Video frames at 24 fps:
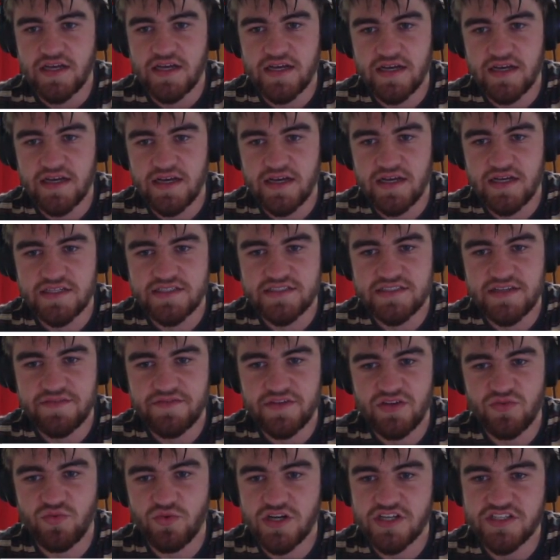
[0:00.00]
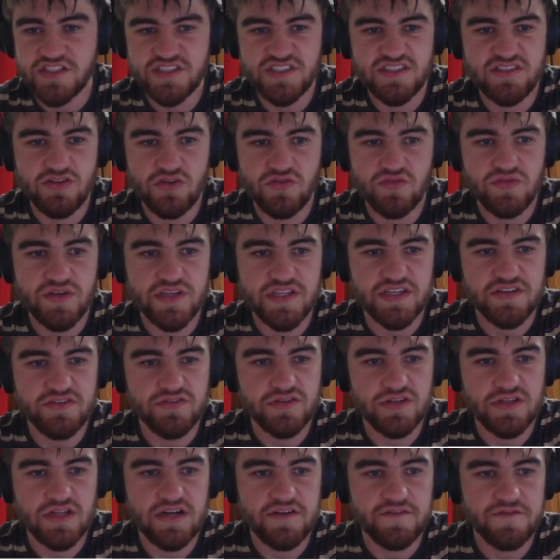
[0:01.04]
71's not really
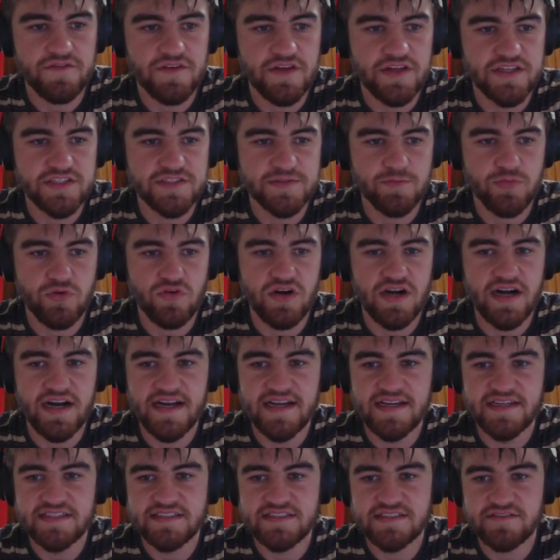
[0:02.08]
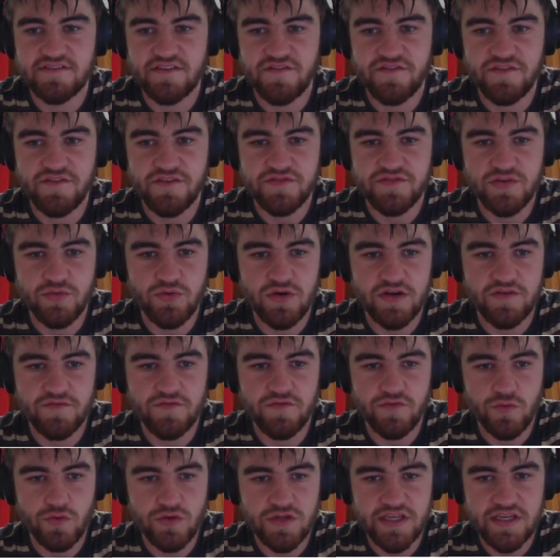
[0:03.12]
good enough for his price,
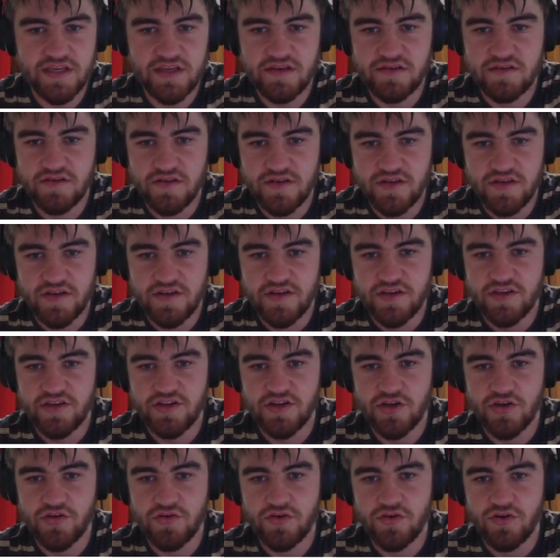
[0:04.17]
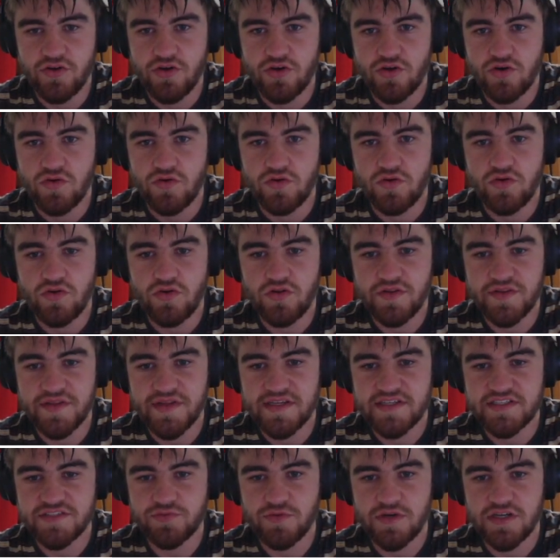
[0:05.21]
51-40, you know, all
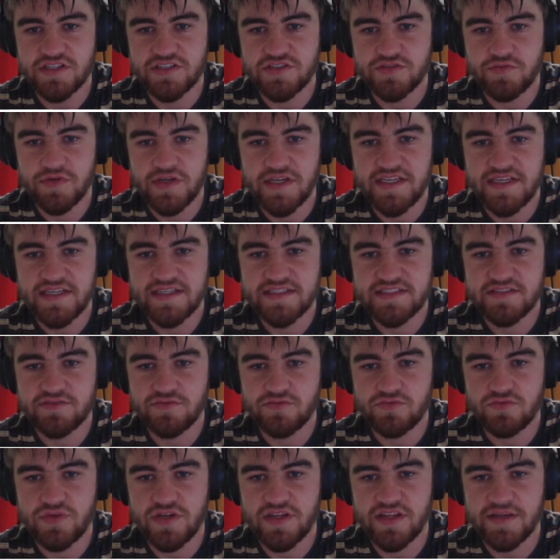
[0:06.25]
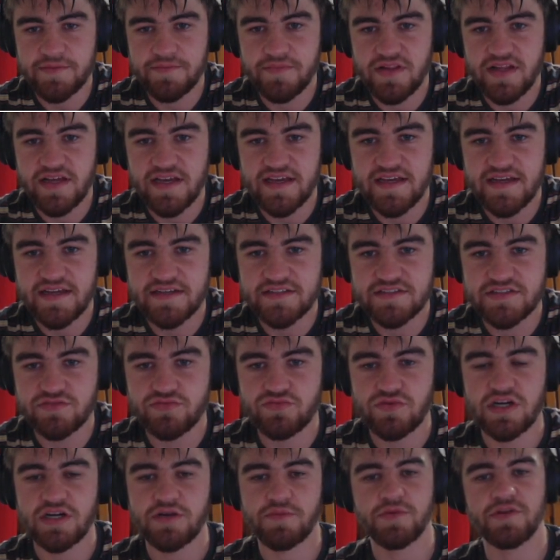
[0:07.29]
these ones where he isn't really playing as a
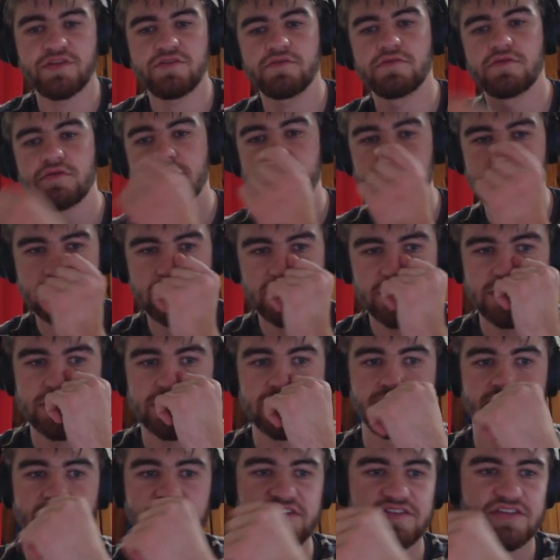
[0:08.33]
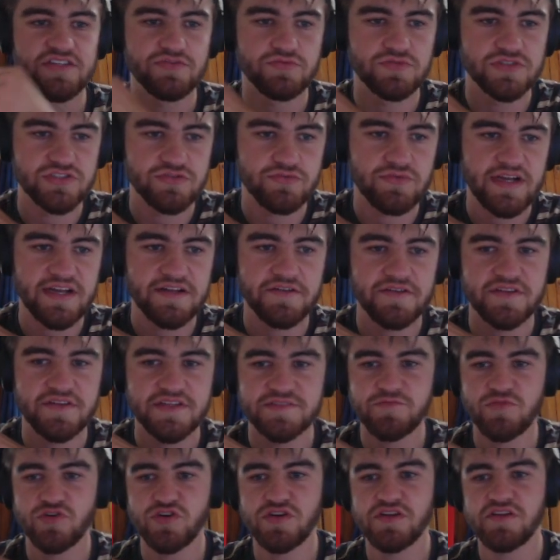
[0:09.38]
ruckman, because Grawndy was around at
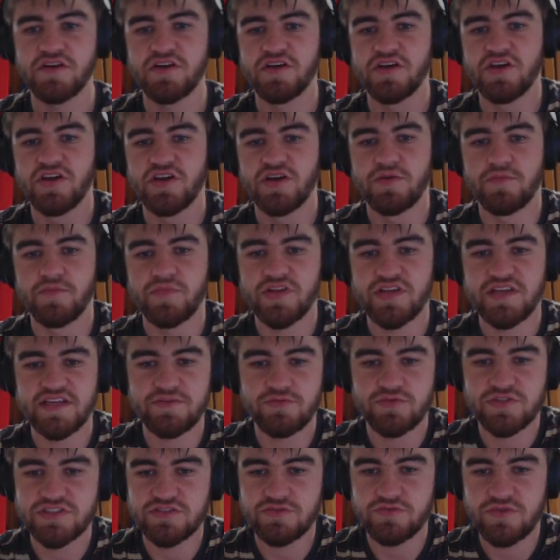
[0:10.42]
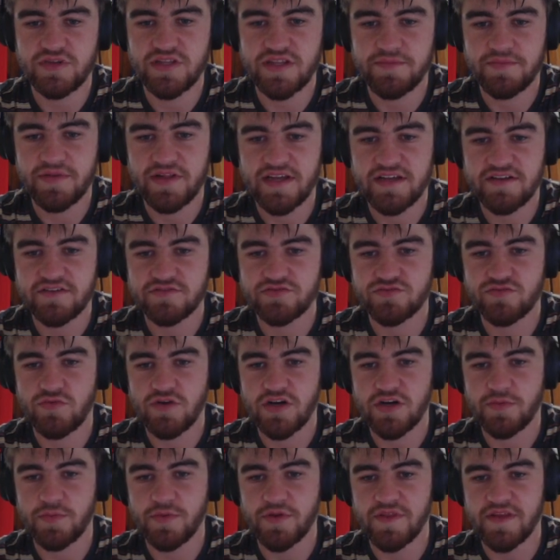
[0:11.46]
this point, but he wasn't really playing as a
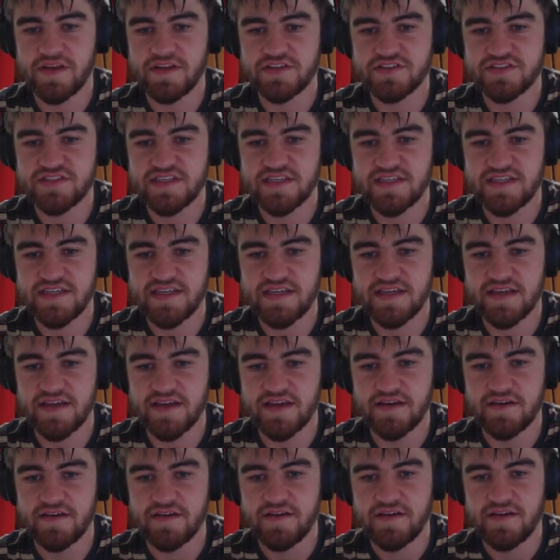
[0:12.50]
ruckman. Then you see here,